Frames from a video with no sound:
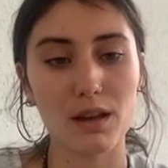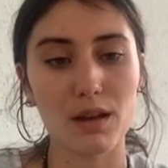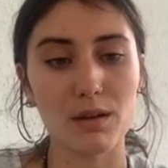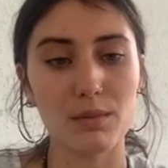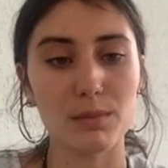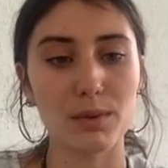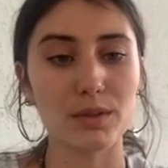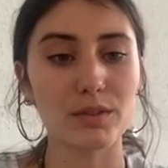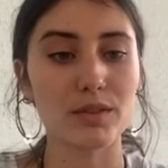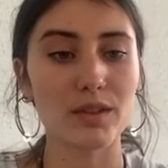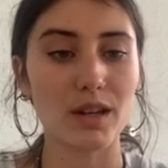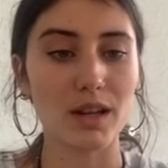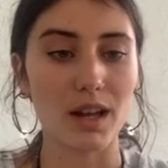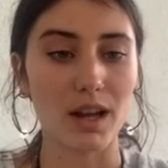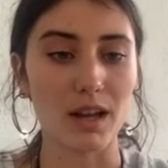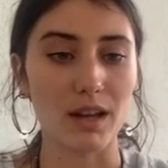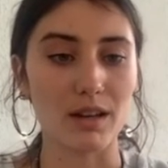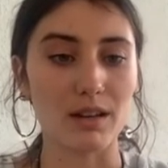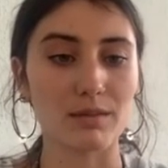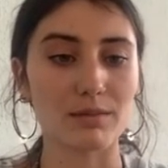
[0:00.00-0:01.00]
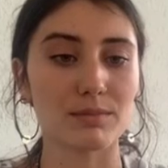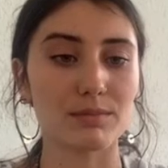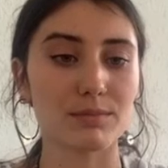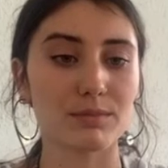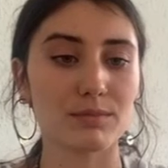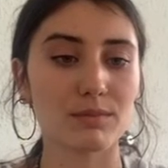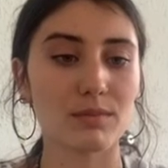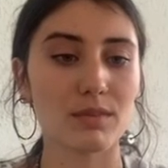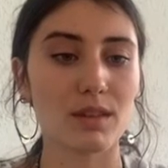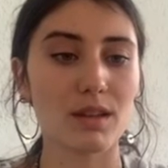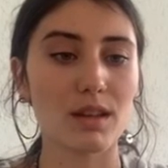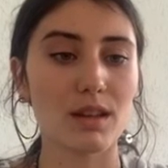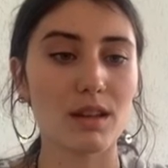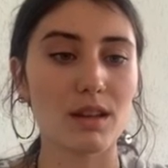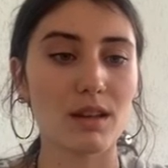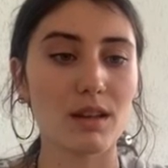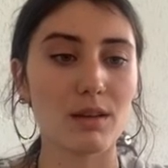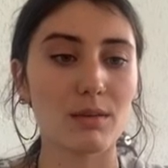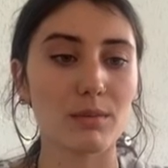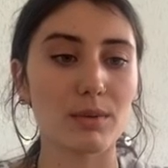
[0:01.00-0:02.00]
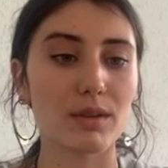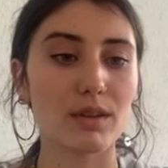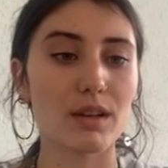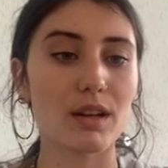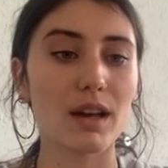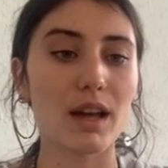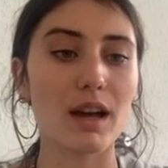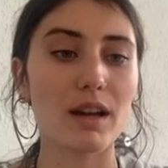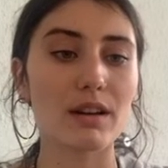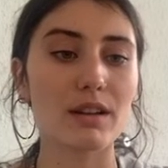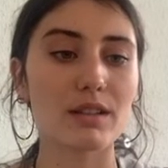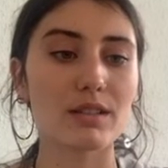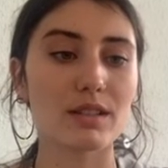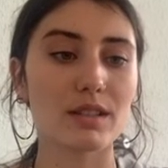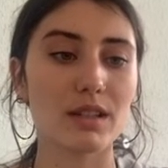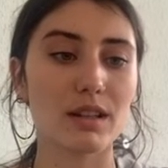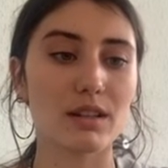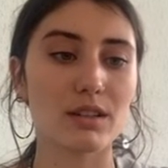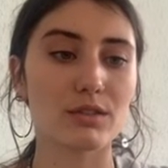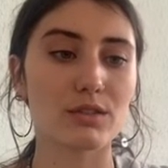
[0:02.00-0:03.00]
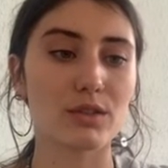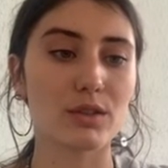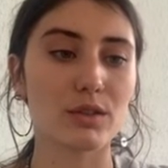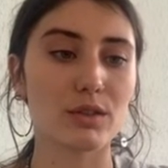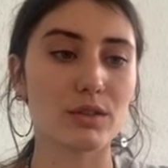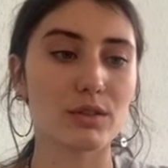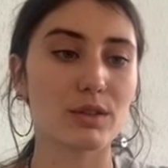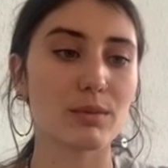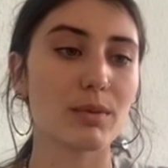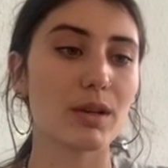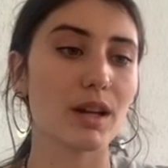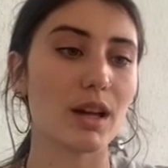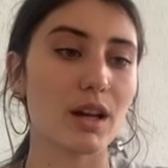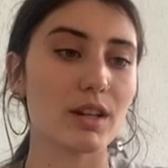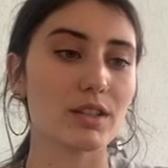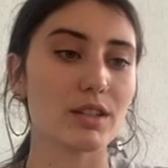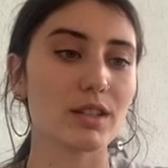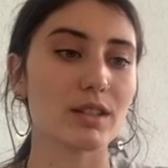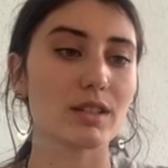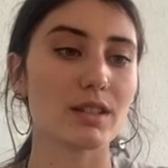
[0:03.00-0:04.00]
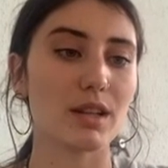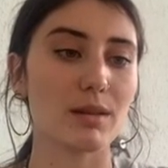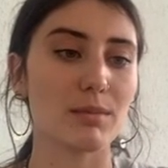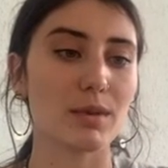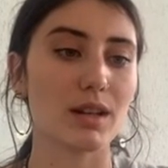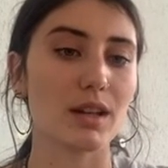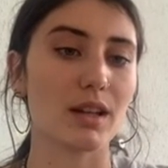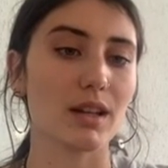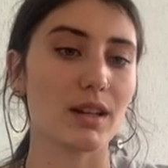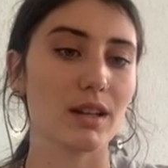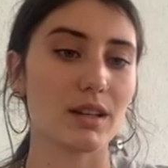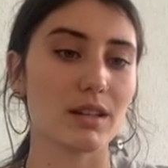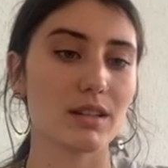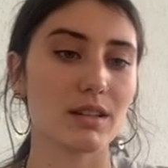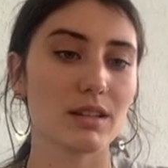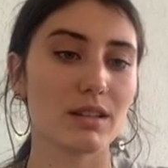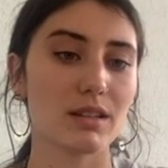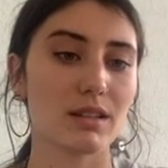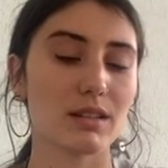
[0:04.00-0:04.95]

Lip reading: Baudrillard. Baudrillard considered truth to be largely simulated,